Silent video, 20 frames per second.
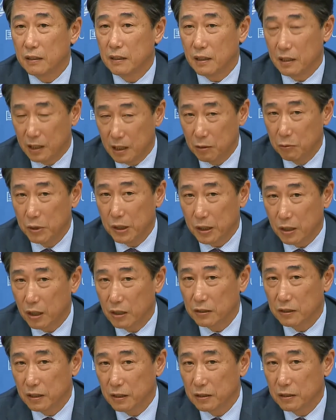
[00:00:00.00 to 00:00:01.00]
He will
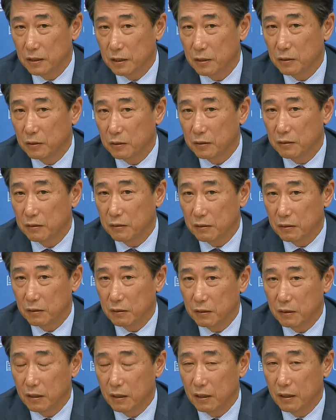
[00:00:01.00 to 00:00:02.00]
concentrate on
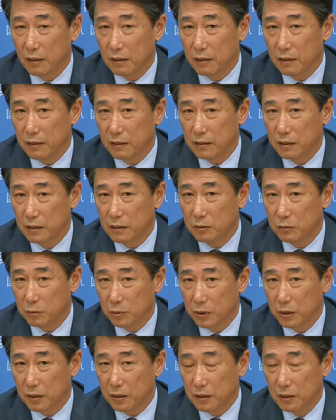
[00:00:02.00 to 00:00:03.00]
uh, his
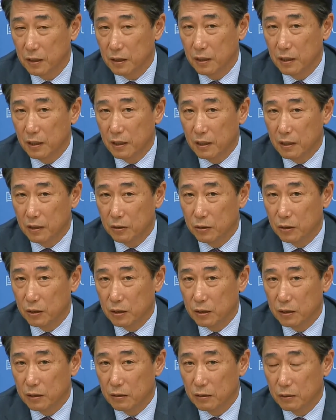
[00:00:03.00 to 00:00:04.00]
work,
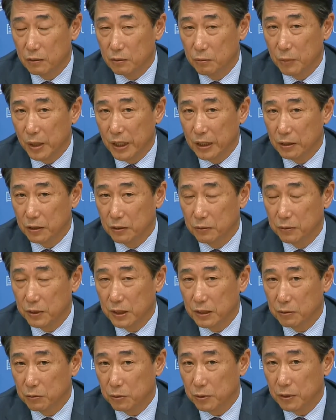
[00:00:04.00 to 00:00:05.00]
the remainder of
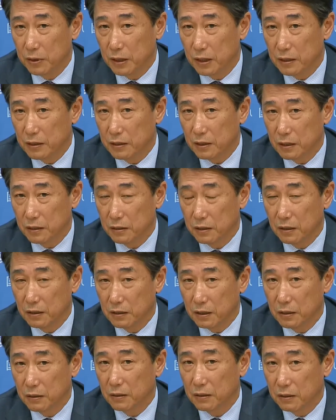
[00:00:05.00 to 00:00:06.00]
his work as
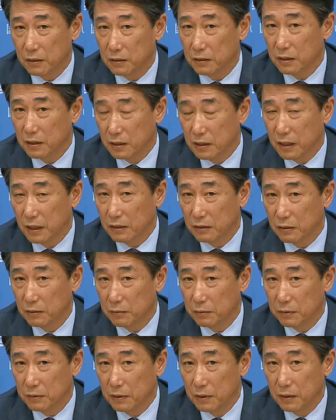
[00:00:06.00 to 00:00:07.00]
Secretary General until the end
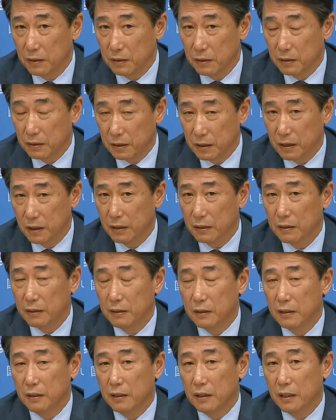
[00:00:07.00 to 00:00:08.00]
of the year,
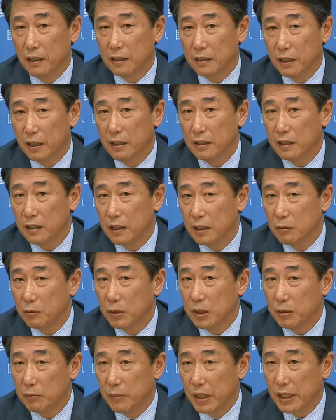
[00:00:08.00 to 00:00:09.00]
and then he
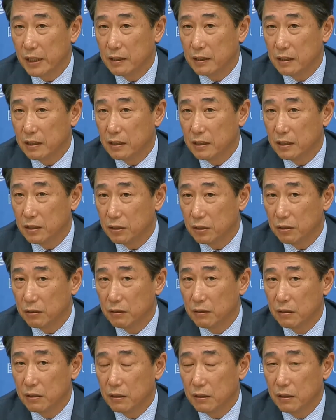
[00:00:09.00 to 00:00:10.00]
will make
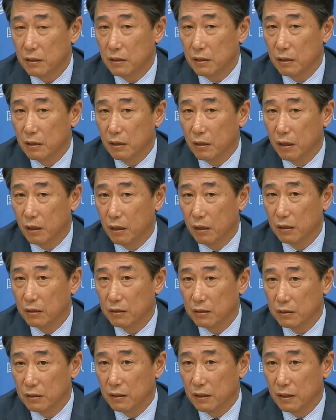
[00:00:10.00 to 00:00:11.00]
decision
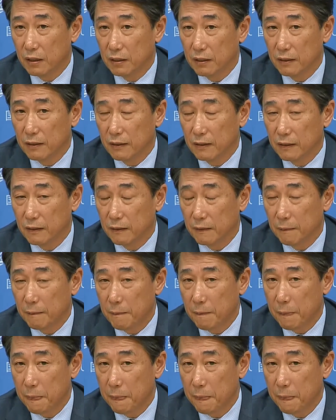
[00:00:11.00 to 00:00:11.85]
on uh,